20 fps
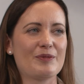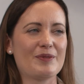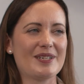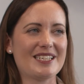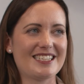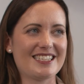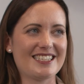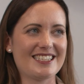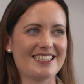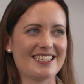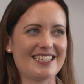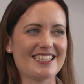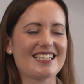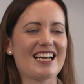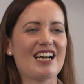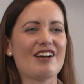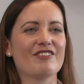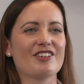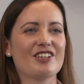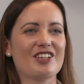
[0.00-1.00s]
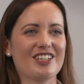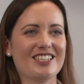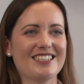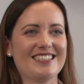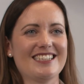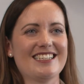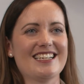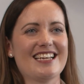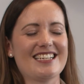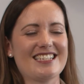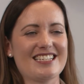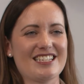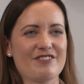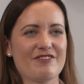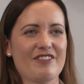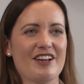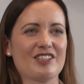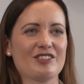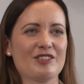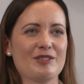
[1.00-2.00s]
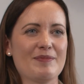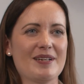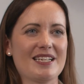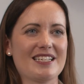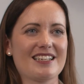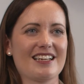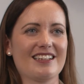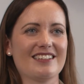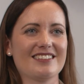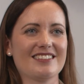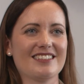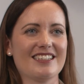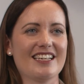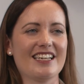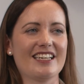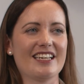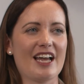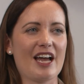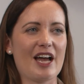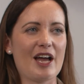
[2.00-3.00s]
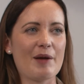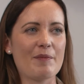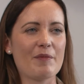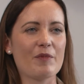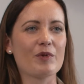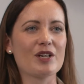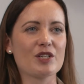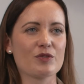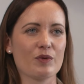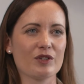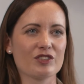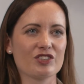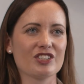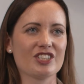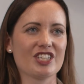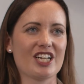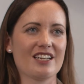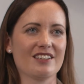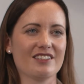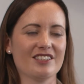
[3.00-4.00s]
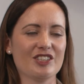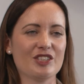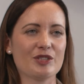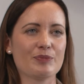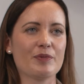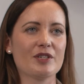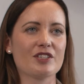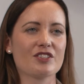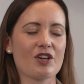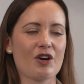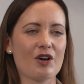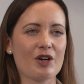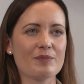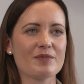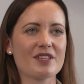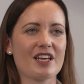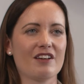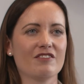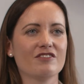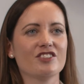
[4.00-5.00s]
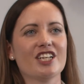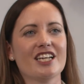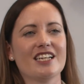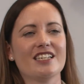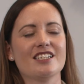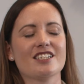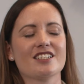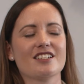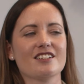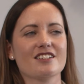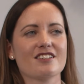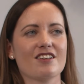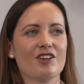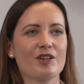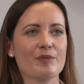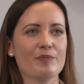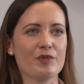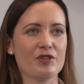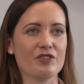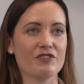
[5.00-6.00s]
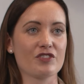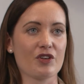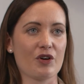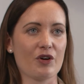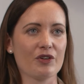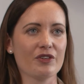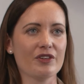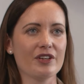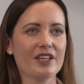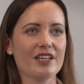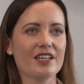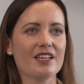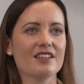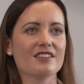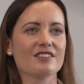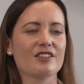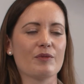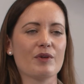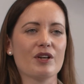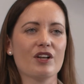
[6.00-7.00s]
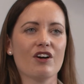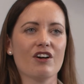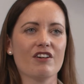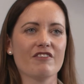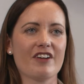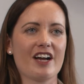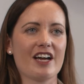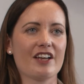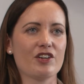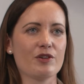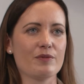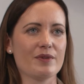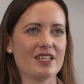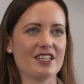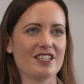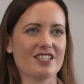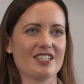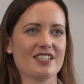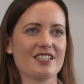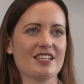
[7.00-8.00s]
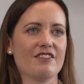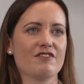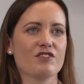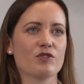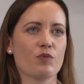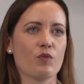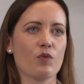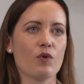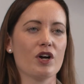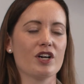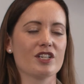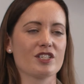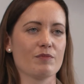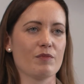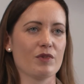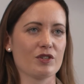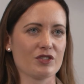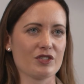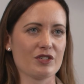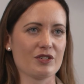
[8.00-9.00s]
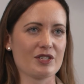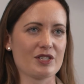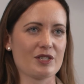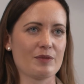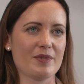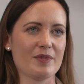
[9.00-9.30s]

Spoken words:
We did have a 1980s factory mentality, which was a challenge, but times have changed and time moves on. So a lot of our new initiatives were to modernise the